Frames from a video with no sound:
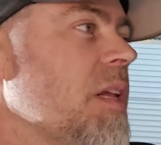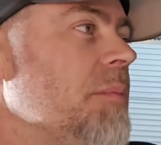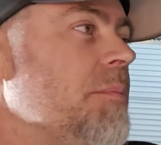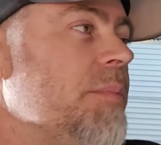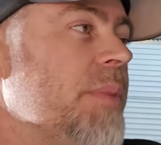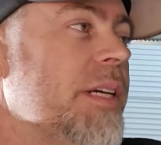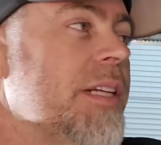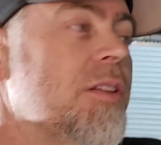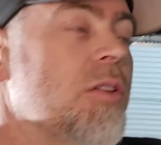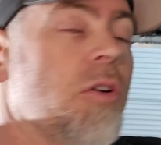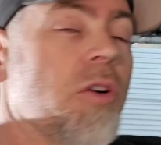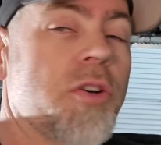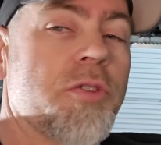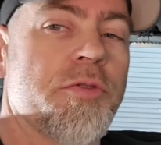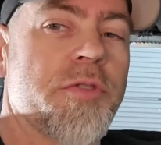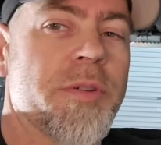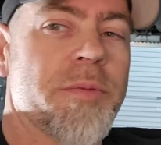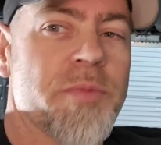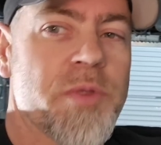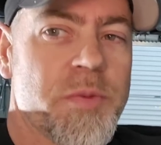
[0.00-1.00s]
bead lock
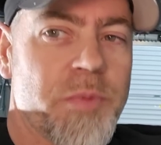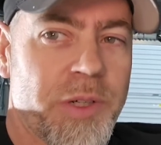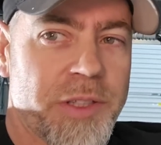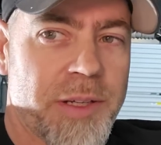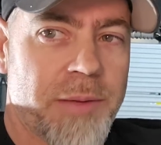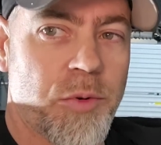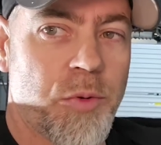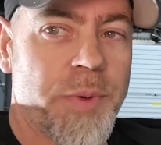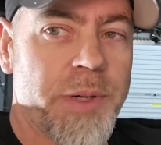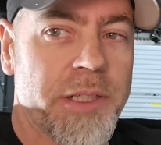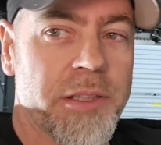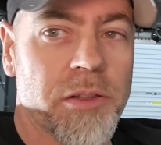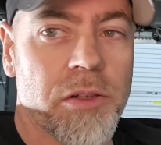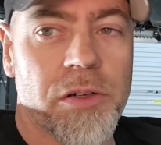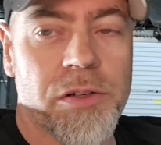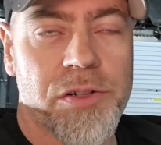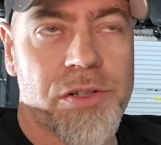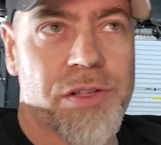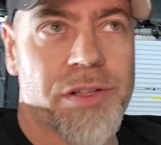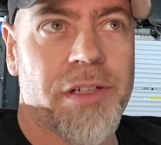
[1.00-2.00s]
rims, my double bead
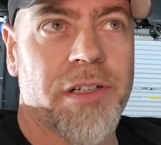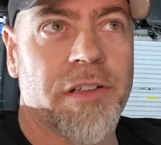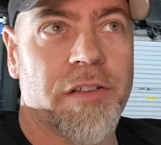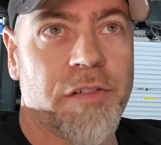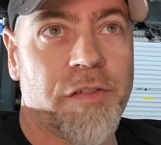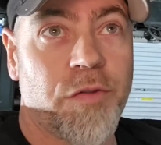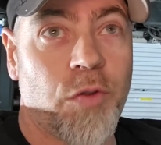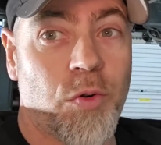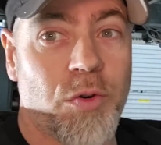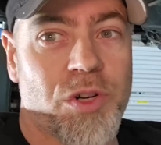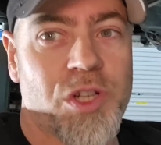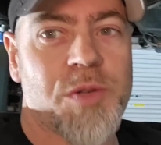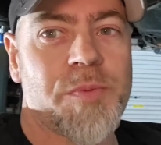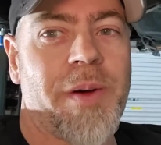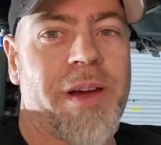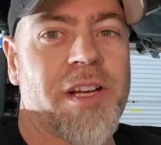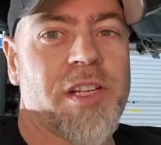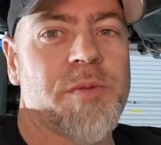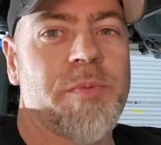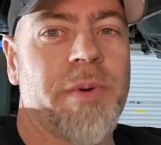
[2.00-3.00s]
locks, they're a 4-inch
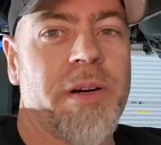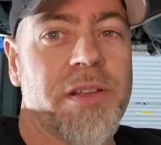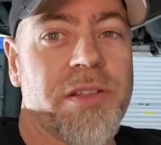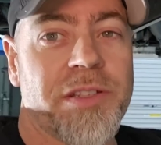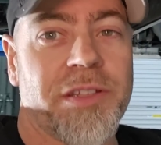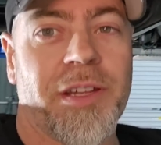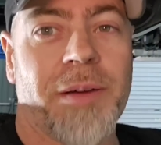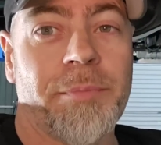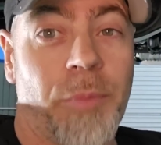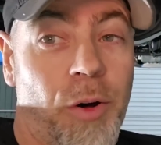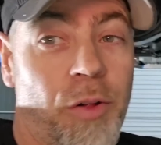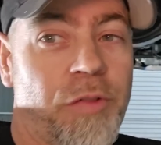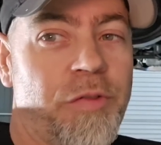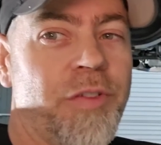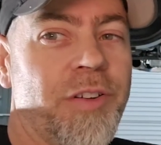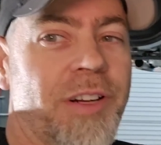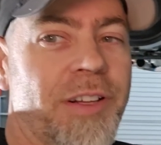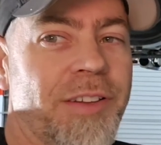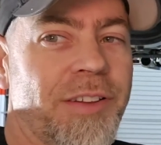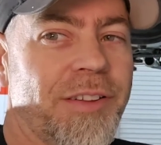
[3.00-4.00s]
backspace, and they both
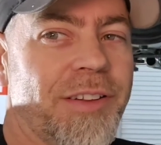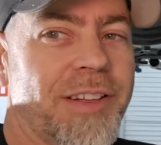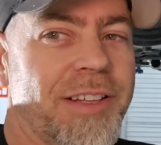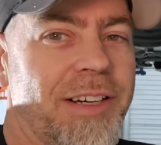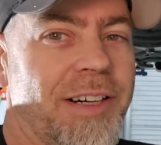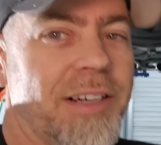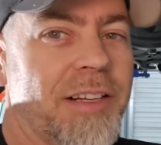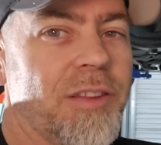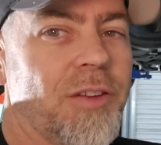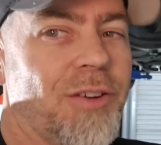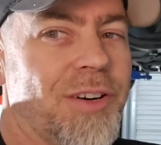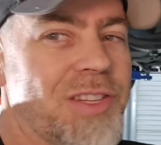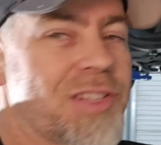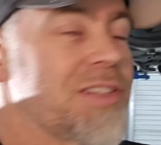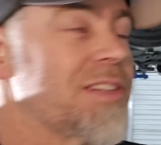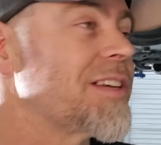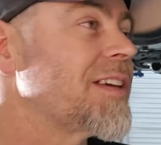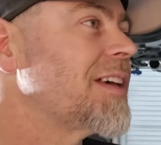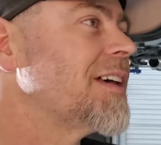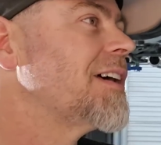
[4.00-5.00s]
fit under the car
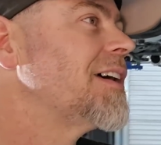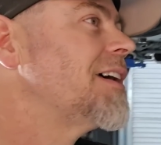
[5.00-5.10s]
nicely.